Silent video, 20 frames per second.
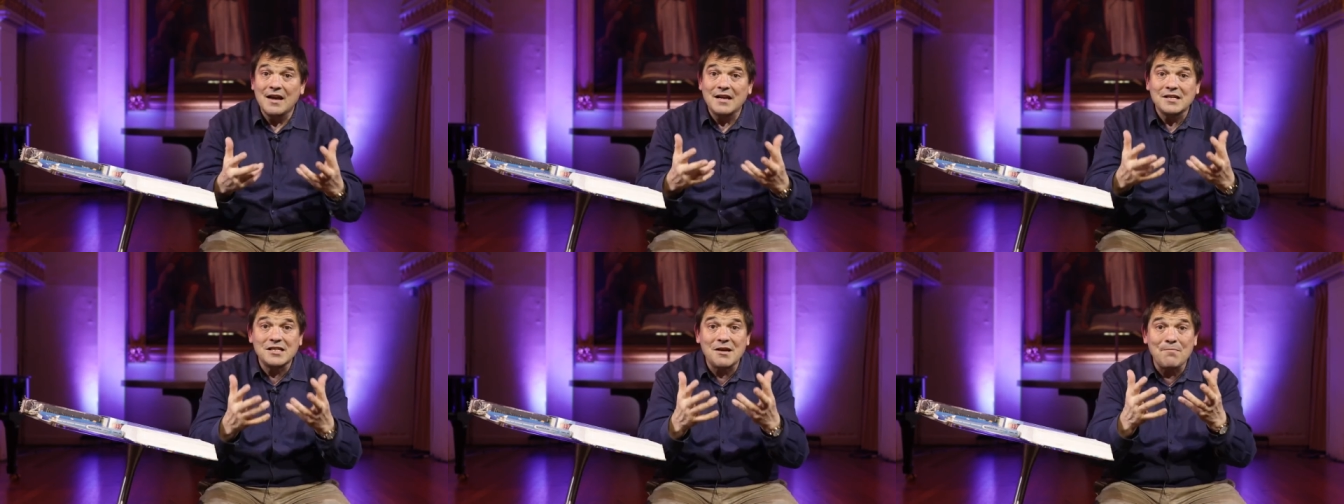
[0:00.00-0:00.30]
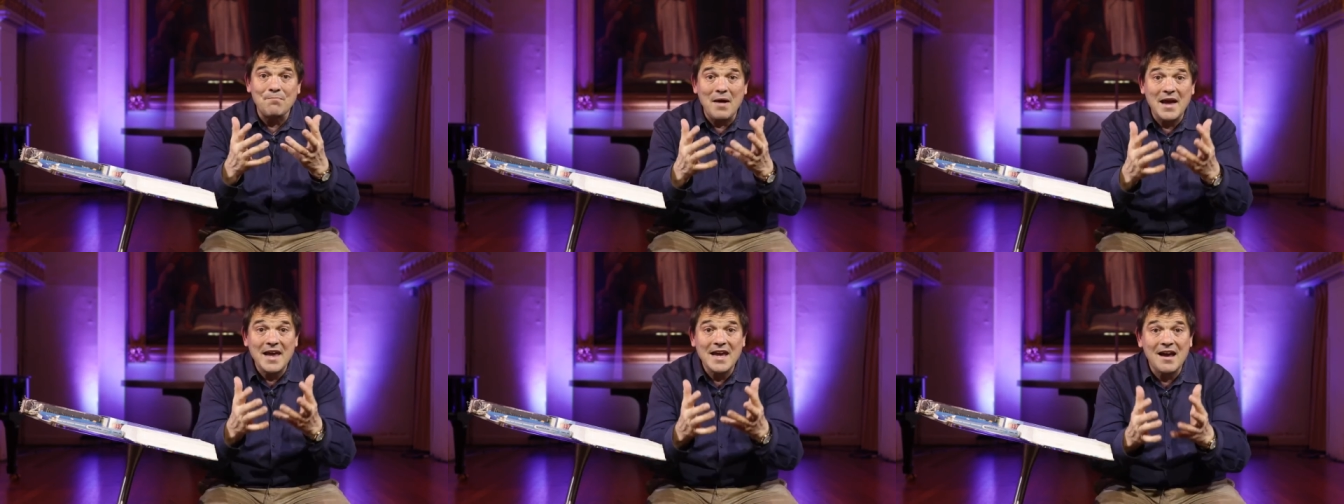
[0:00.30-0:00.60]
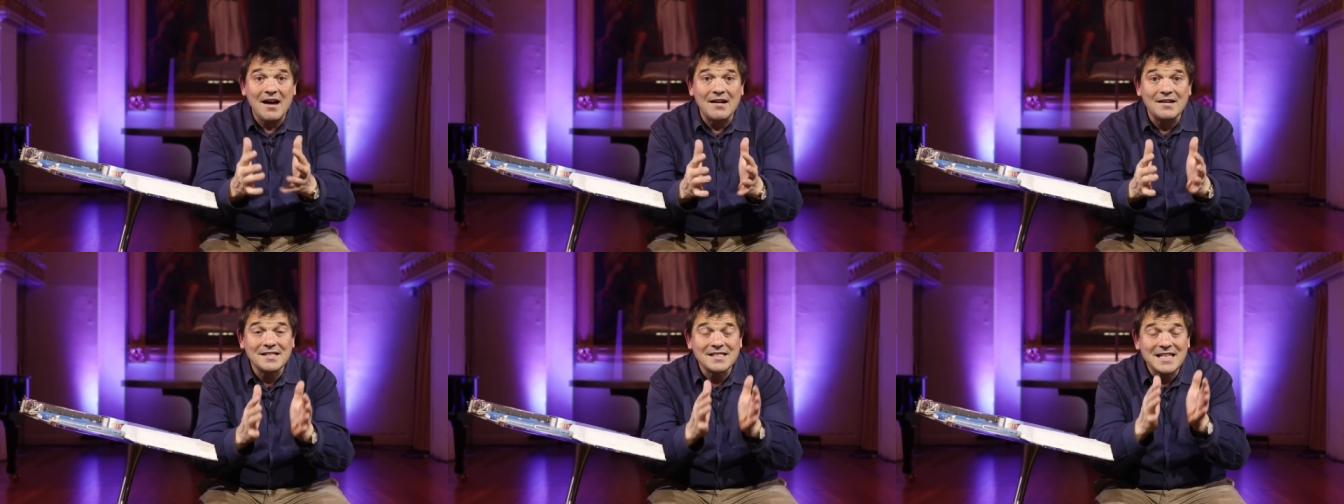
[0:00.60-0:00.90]
to
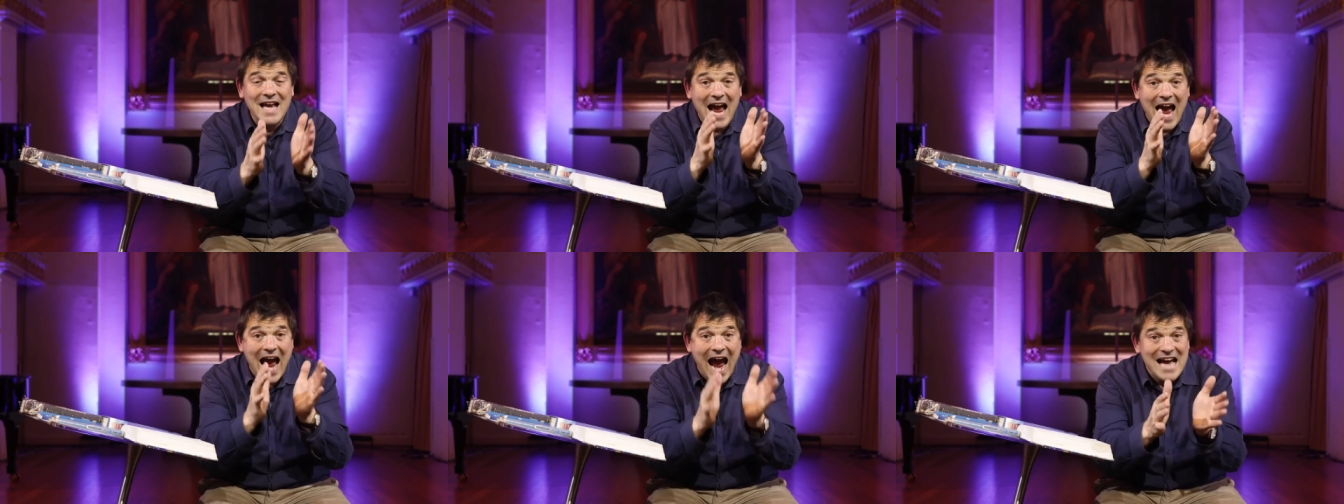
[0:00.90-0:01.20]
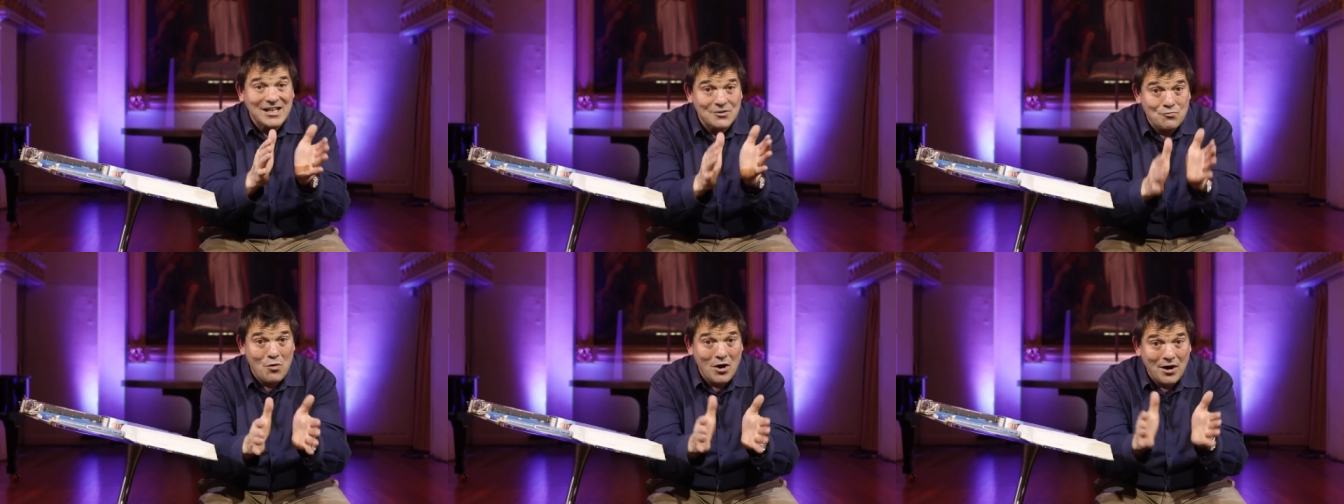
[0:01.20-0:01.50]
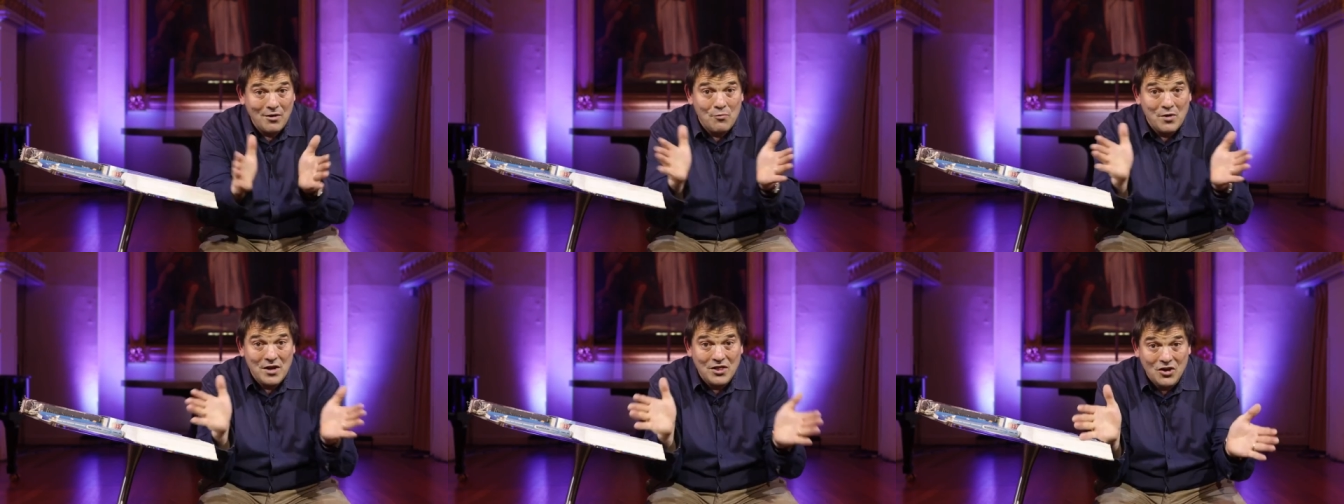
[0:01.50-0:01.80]
make us at
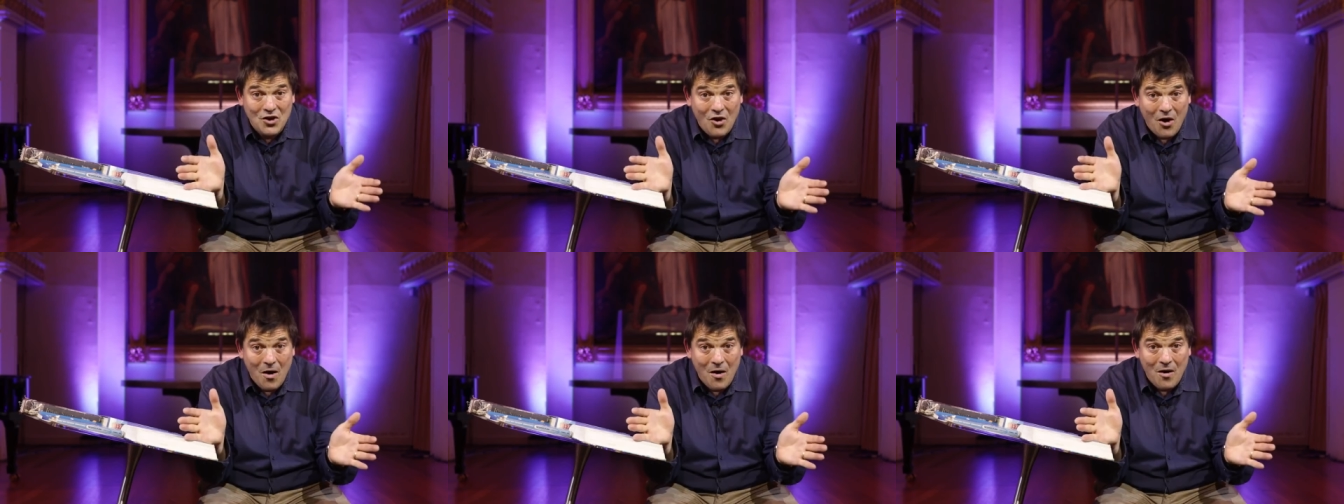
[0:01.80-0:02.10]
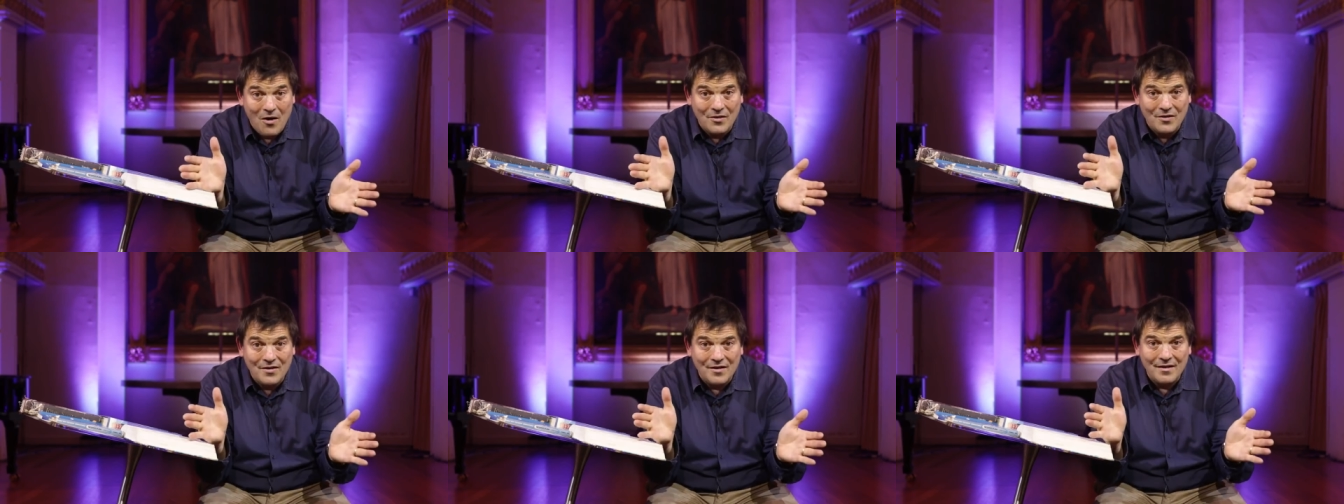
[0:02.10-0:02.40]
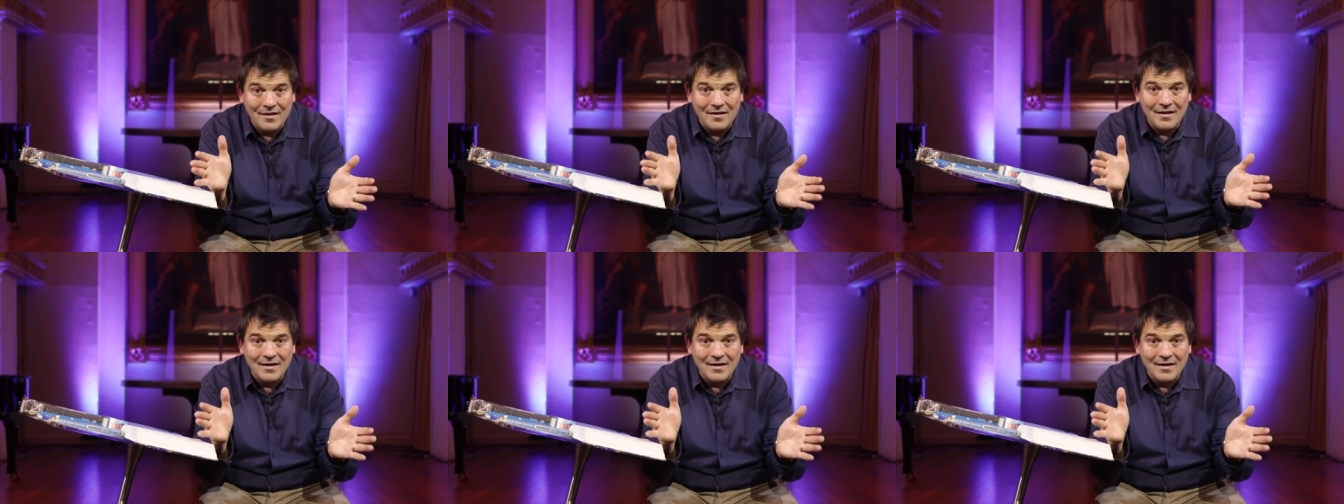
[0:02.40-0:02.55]
one with God